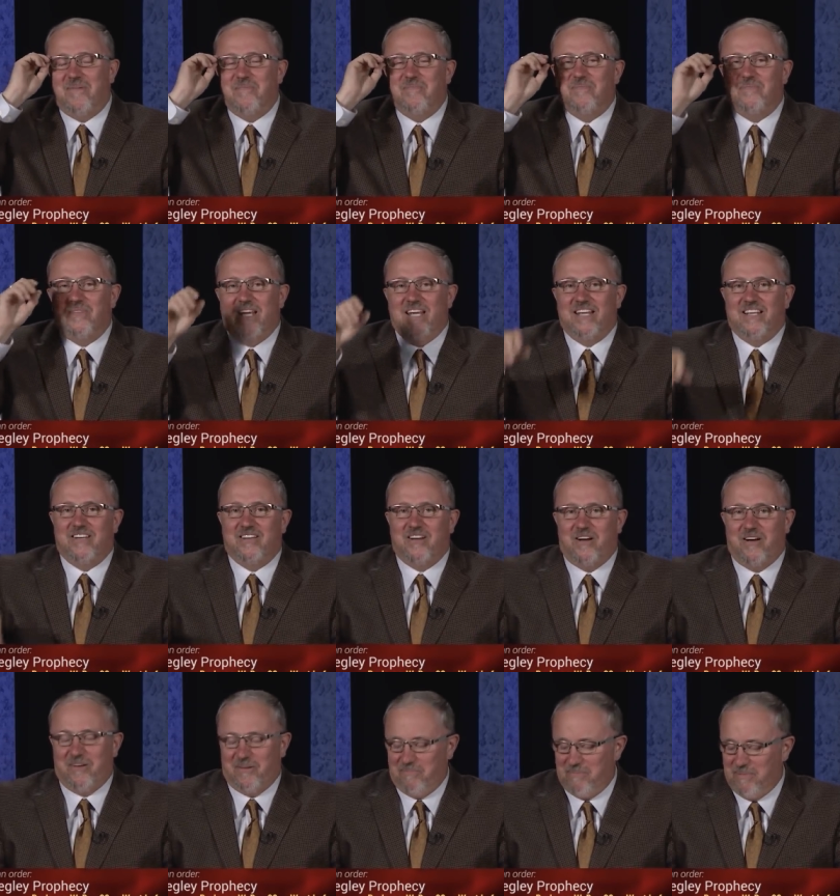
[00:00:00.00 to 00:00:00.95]
they
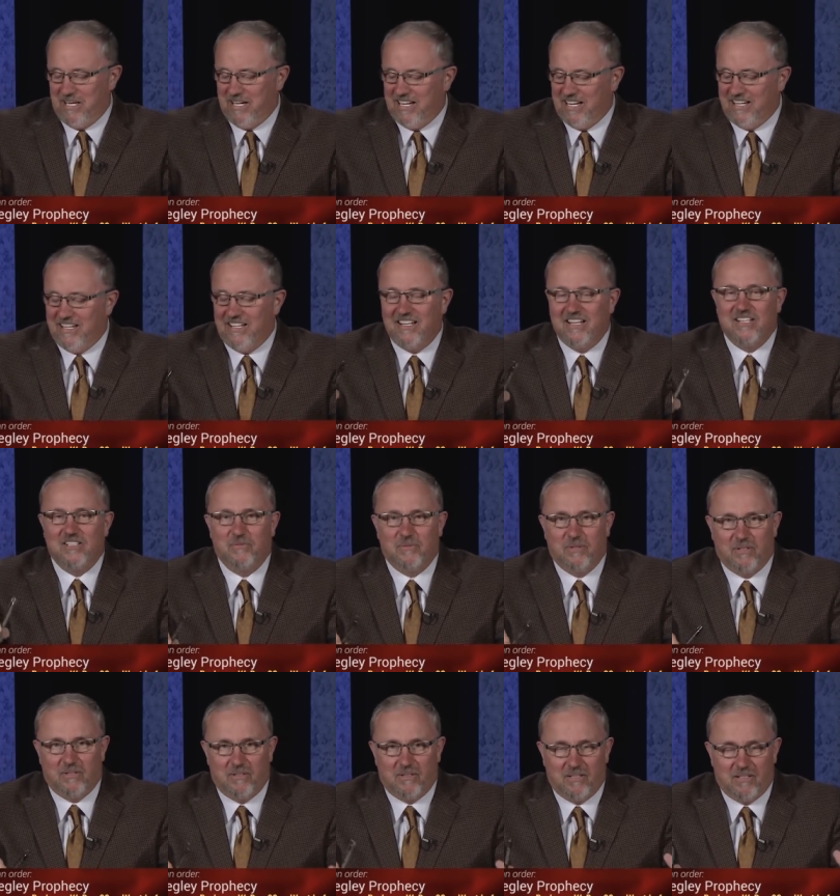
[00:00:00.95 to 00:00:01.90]
called a meeting.
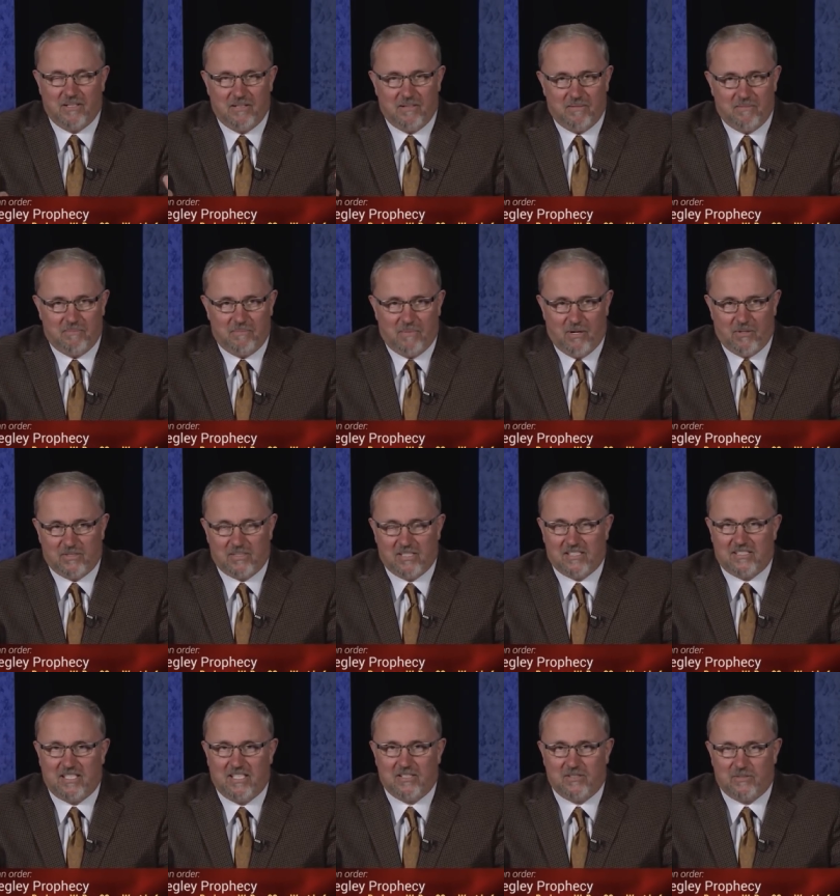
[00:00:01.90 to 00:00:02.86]
Well,
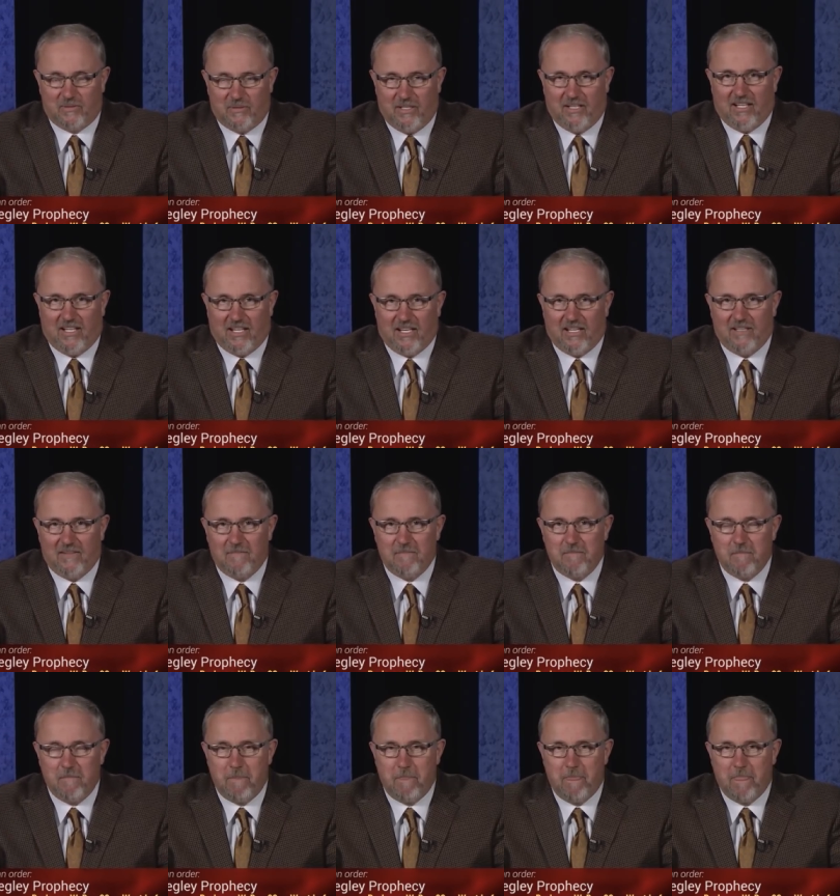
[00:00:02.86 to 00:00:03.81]
Moses says, "Really?"
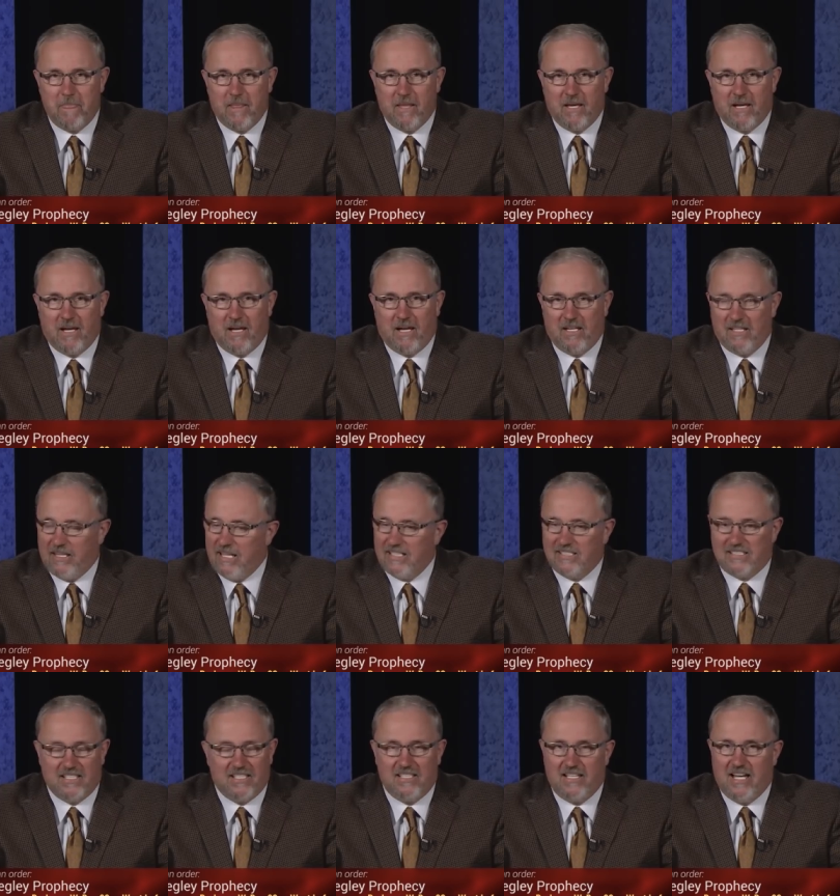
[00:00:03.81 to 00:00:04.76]
They
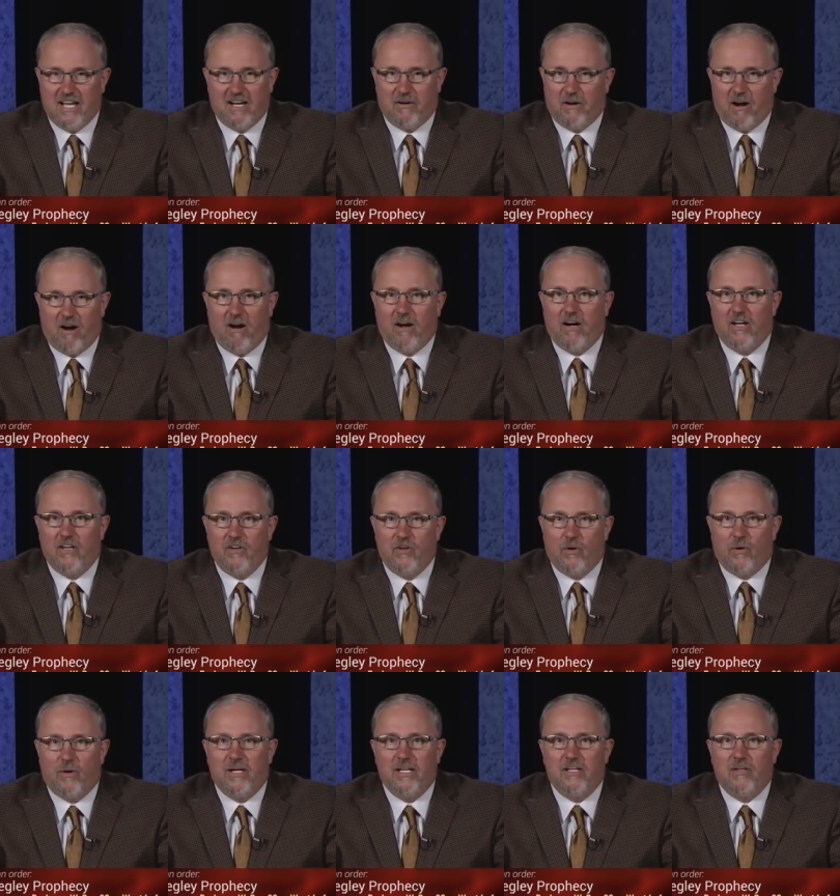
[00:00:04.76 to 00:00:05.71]
said, "Yeah, our
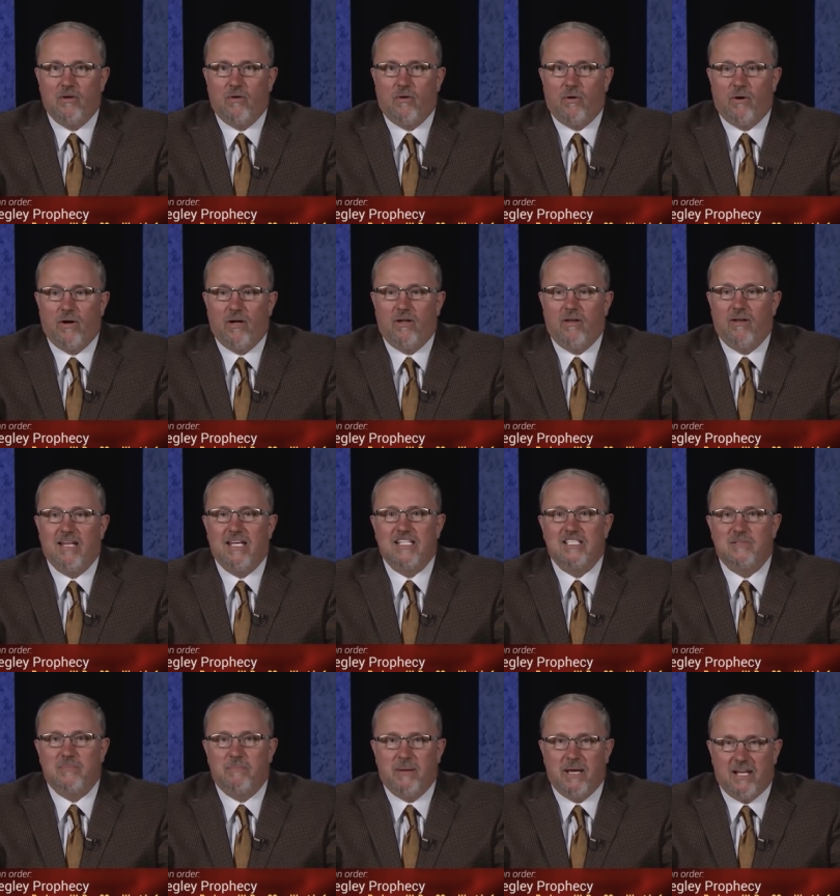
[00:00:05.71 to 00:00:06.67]
anointing oil
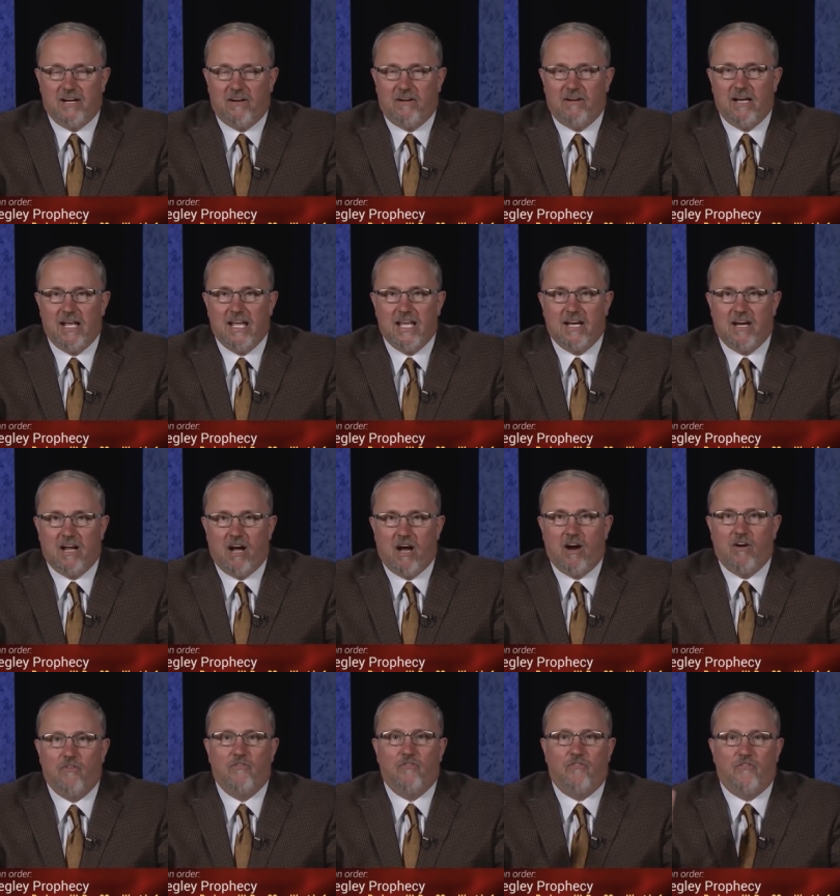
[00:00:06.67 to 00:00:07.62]
is better and
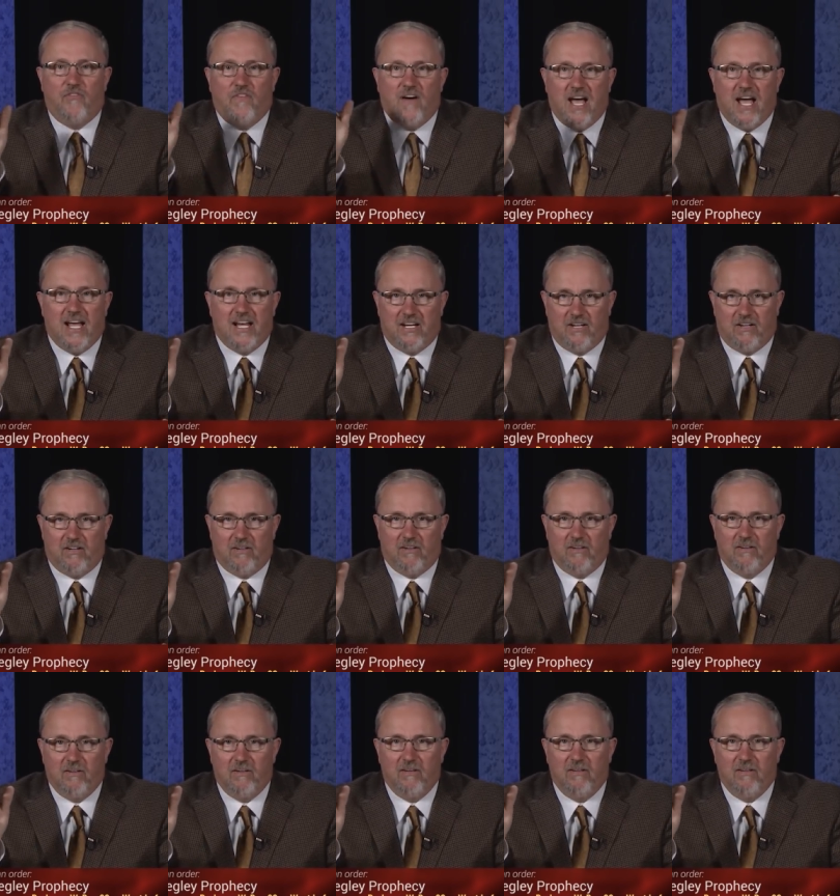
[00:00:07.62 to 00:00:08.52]
our fire